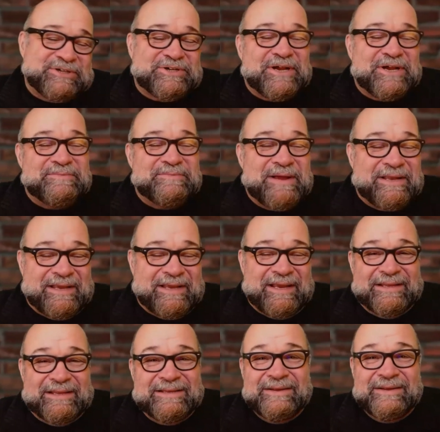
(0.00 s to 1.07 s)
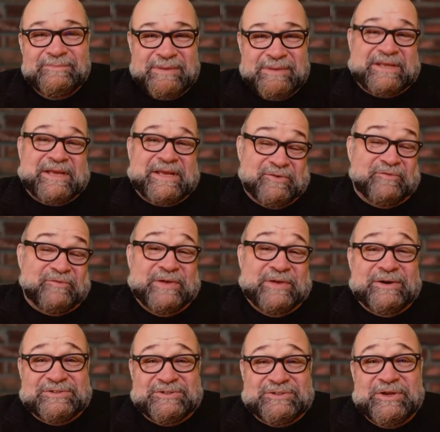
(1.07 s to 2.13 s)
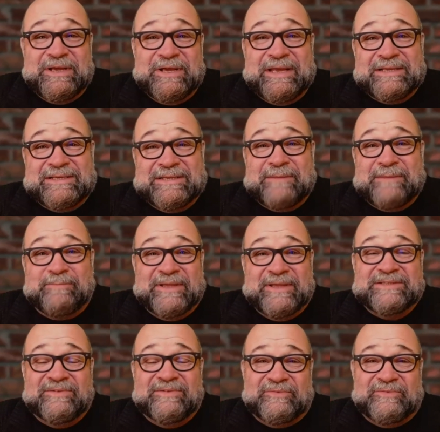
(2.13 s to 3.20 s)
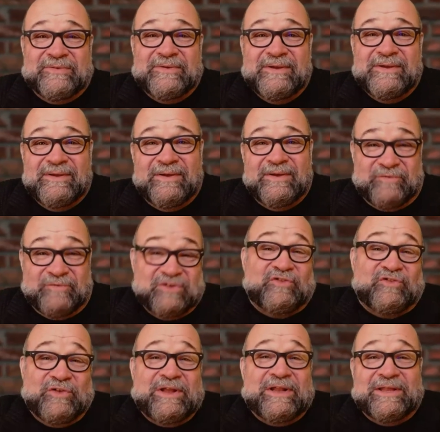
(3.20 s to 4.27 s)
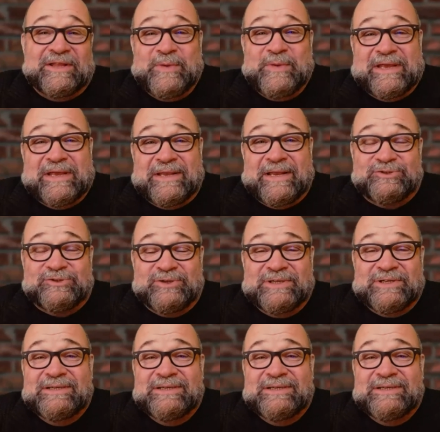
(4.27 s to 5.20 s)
trying to medicate your fear so you can get to that place of this feeling that we get naturally.